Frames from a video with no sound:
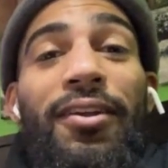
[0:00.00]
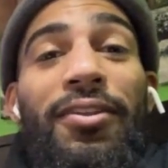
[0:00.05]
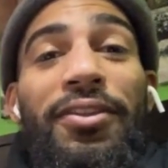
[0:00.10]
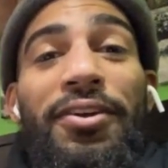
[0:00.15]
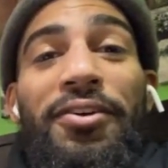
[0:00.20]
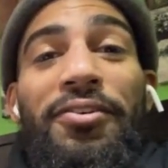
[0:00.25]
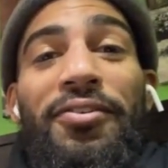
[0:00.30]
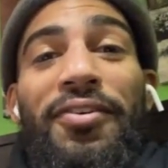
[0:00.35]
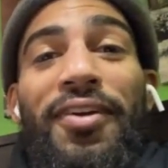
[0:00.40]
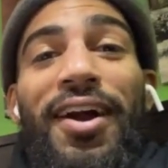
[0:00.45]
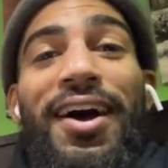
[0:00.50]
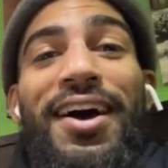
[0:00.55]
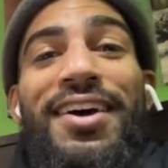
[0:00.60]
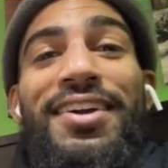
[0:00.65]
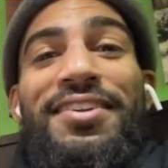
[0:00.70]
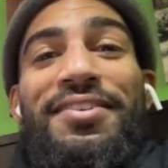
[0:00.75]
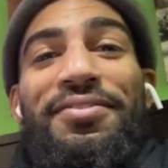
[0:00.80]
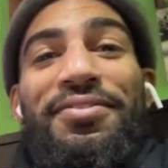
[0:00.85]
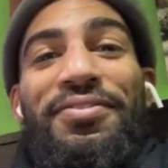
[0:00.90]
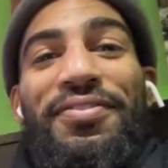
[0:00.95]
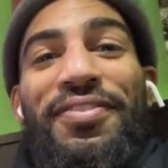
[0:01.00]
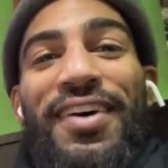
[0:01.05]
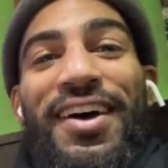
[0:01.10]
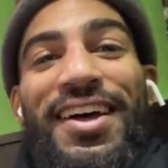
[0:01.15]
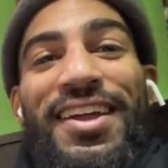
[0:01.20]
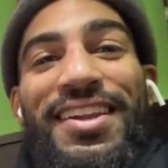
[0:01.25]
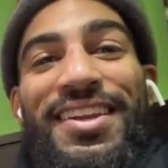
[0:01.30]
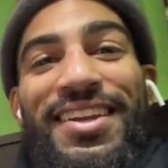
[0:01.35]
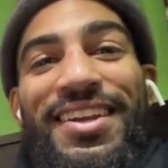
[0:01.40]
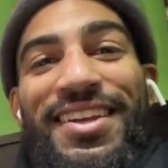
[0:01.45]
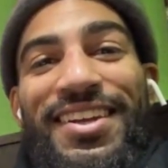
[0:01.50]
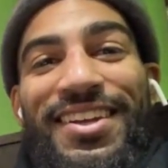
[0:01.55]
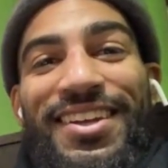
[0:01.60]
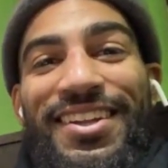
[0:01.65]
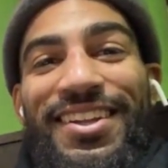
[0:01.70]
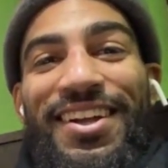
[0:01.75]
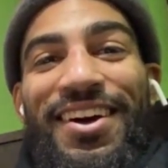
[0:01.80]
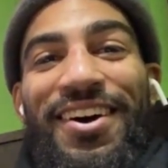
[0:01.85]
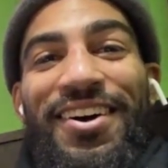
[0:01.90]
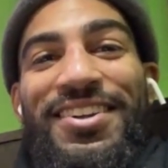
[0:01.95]
on the grind of
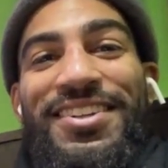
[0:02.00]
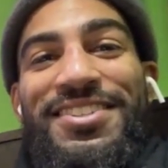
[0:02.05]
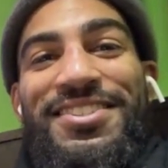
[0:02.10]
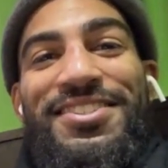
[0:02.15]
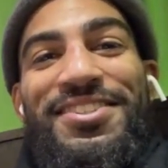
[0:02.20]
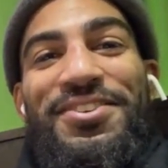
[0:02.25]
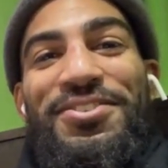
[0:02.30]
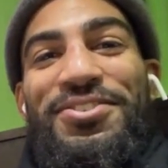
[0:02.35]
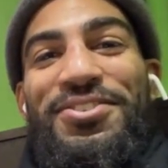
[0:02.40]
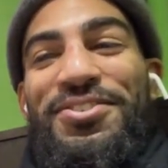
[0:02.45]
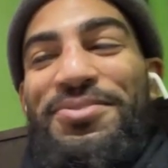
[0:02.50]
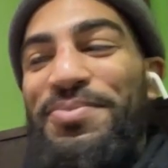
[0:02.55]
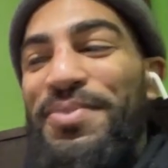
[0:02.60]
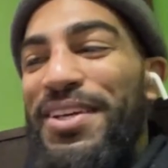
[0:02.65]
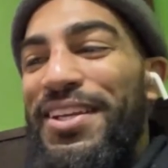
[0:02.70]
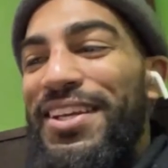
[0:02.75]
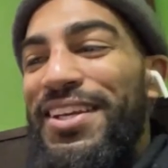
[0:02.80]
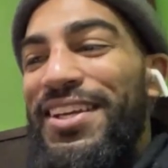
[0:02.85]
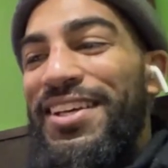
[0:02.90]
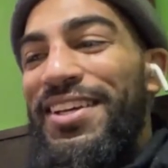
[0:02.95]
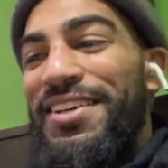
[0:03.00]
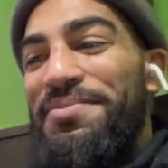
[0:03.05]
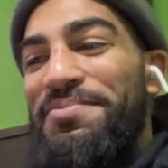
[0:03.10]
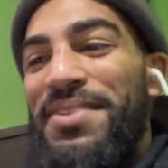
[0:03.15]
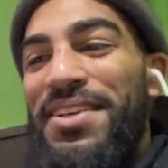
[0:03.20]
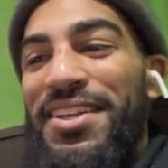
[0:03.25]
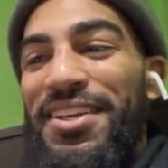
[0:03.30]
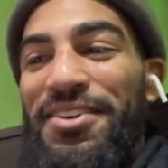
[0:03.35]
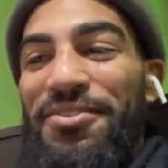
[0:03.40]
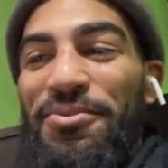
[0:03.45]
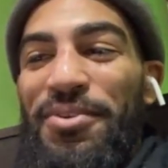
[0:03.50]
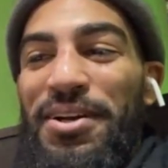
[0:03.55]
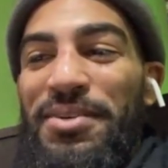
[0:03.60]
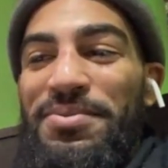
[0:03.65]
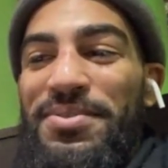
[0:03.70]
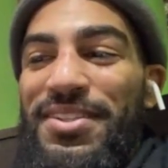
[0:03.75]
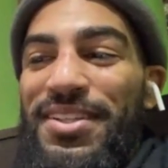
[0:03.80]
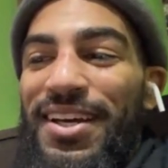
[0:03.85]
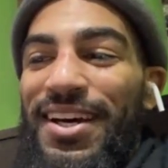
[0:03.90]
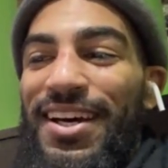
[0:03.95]
finding on these social media and media
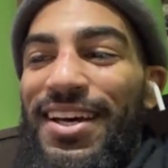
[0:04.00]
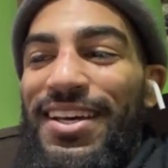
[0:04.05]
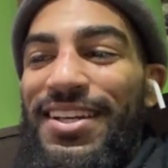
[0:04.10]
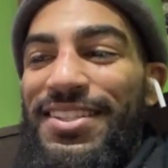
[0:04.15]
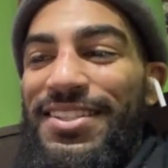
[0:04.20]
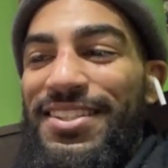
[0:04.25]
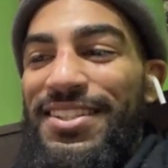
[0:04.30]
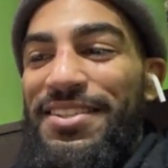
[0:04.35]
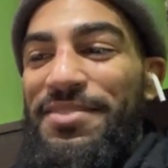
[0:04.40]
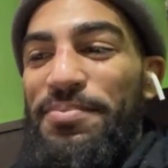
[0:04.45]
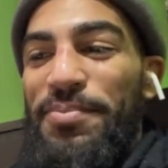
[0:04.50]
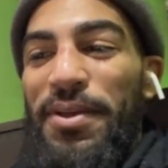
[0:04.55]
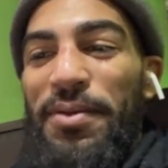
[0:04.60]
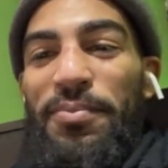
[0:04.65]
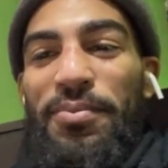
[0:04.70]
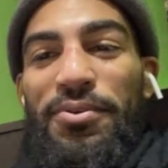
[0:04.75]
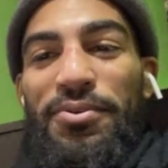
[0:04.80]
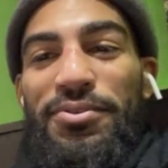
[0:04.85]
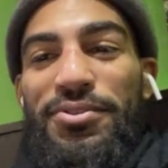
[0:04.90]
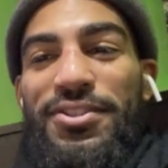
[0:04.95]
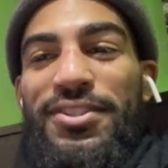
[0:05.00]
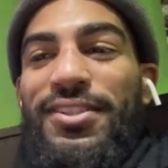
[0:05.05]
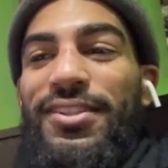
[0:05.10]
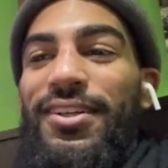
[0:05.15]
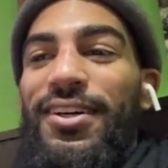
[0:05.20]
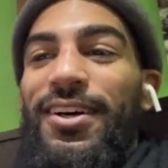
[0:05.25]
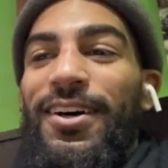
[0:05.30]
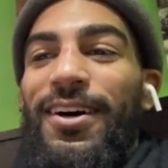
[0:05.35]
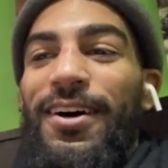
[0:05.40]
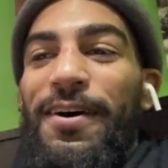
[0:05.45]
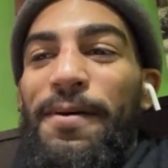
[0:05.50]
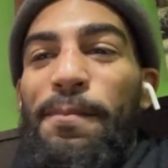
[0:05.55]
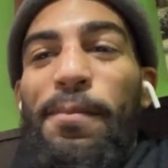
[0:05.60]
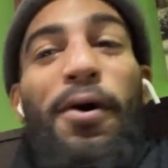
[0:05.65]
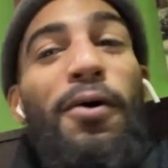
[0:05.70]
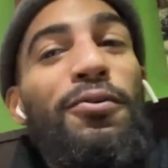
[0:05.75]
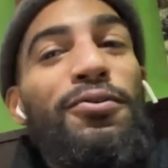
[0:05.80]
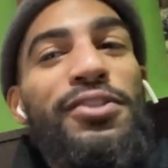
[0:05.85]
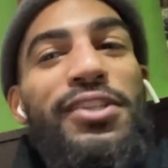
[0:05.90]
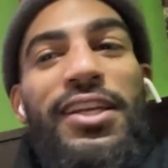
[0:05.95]
websites and people's
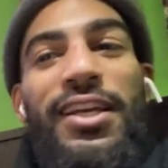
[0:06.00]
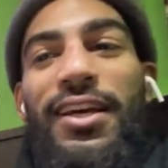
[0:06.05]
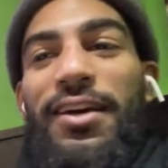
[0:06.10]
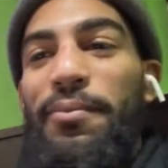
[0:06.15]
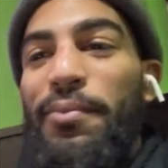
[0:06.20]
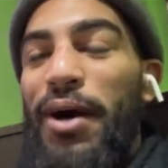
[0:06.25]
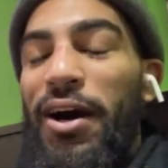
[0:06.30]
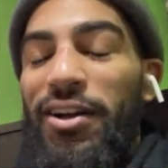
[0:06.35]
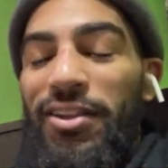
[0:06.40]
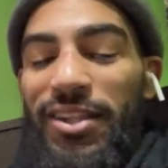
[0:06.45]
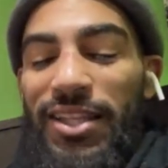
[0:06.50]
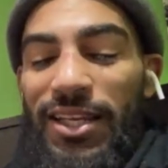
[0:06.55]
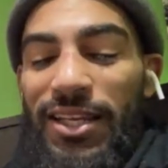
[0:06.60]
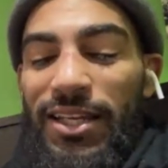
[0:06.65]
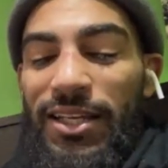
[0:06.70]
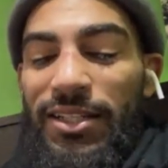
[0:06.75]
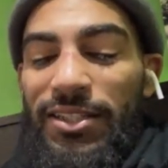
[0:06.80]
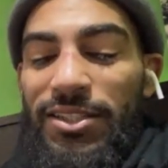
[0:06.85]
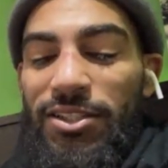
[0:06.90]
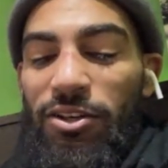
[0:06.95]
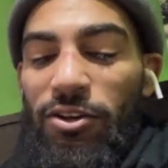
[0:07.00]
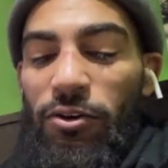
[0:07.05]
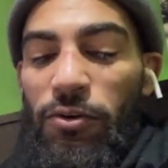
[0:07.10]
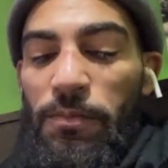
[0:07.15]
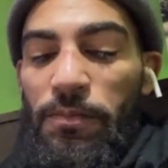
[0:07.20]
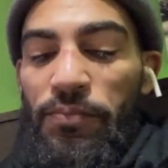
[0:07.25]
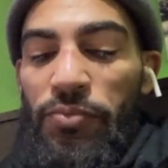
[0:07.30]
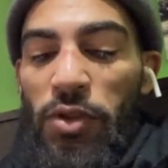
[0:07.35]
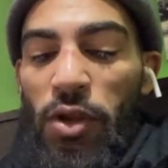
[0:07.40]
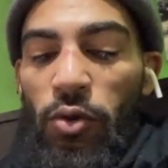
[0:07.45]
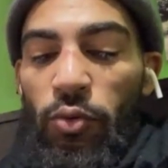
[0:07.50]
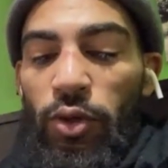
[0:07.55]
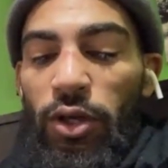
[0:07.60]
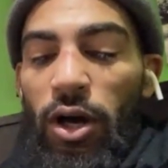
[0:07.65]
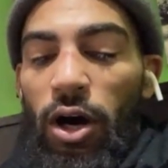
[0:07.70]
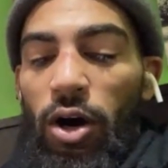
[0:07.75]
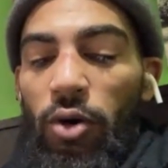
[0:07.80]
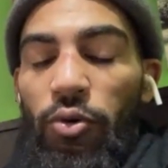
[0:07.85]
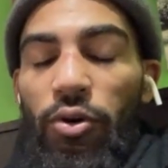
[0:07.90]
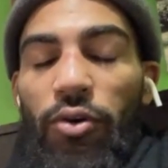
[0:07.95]
posting about things. So
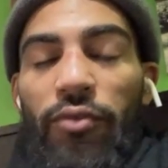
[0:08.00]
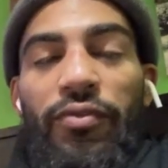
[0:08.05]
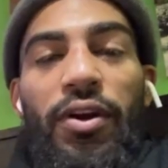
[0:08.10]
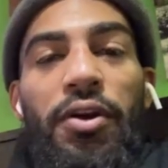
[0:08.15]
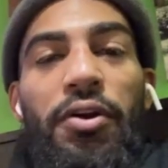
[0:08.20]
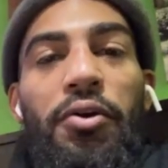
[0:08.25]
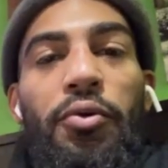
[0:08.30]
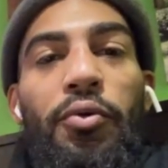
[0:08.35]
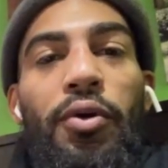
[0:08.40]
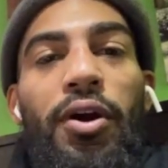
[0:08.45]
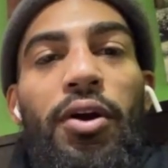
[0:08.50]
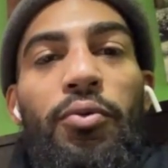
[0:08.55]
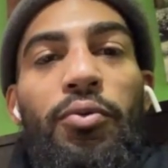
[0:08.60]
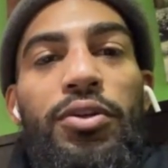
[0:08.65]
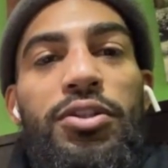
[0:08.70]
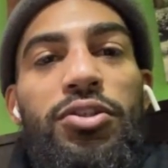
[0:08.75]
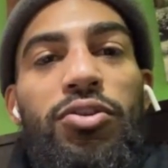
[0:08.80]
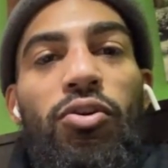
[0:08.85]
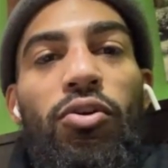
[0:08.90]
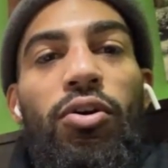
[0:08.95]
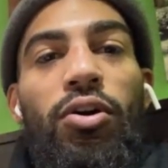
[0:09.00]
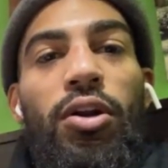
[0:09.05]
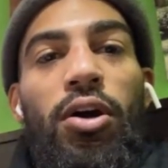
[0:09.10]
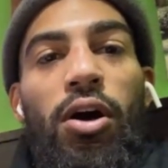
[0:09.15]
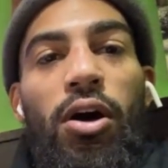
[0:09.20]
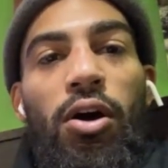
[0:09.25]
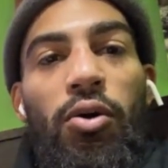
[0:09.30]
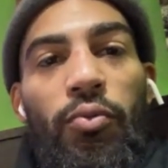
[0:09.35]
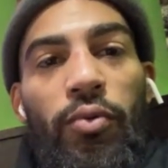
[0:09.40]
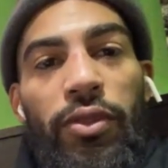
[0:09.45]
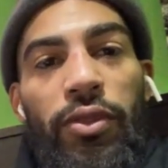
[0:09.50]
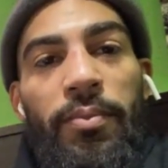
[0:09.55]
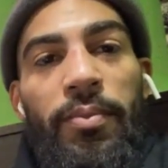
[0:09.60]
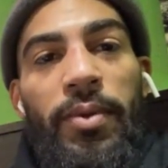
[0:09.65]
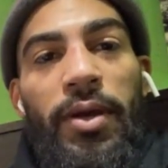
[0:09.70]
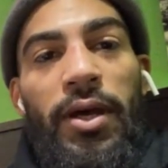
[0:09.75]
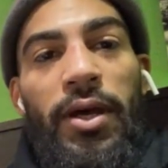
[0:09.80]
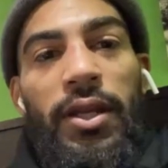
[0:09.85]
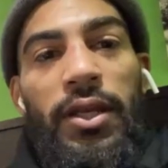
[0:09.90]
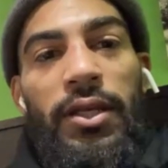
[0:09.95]
we all were very aware of what's going on with the
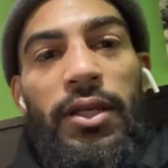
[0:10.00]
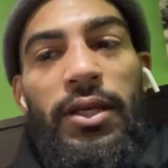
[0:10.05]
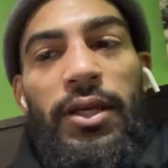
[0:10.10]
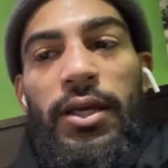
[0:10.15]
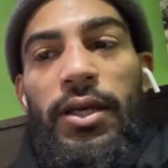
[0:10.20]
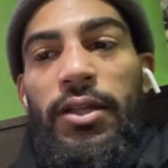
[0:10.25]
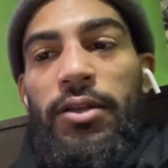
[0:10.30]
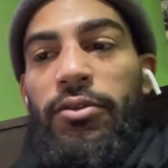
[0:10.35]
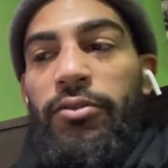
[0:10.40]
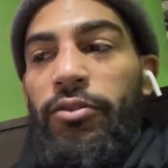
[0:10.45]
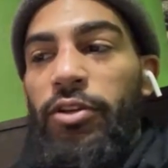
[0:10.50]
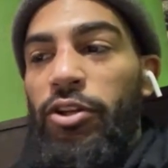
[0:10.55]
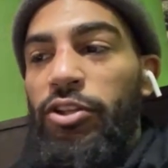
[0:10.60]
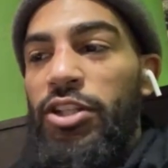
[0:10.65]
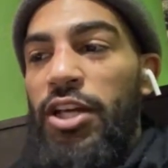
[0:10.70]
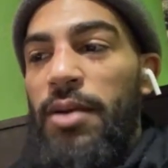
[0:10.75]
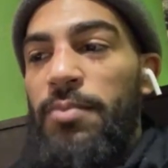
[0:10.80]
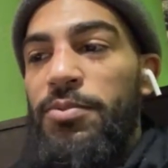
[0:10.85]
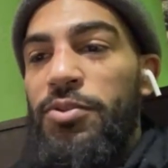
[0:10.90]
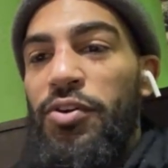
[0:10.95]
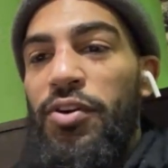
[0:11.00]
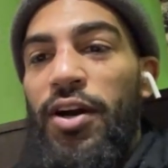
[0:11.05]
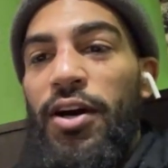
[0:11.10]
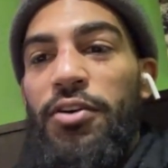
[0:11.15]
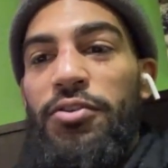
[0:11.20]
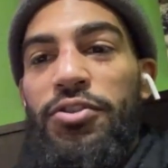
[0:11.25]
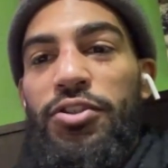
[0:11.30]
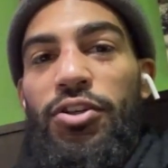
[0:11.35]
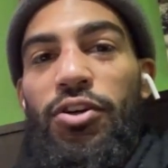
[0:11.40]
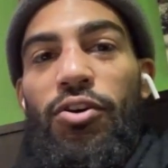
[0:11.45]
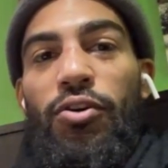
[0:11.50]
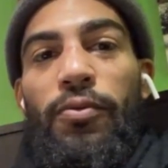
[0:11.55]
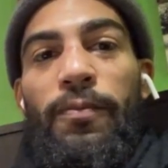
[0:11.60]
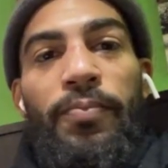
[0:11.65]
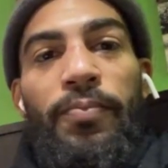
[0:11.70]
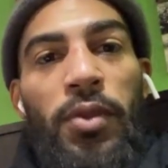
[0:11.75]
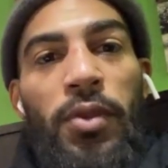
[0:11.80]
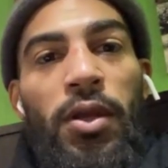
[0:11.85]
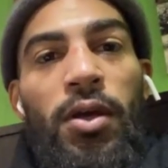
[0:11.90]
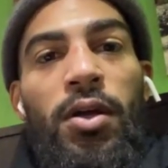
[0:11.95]
betting and James Prowse. So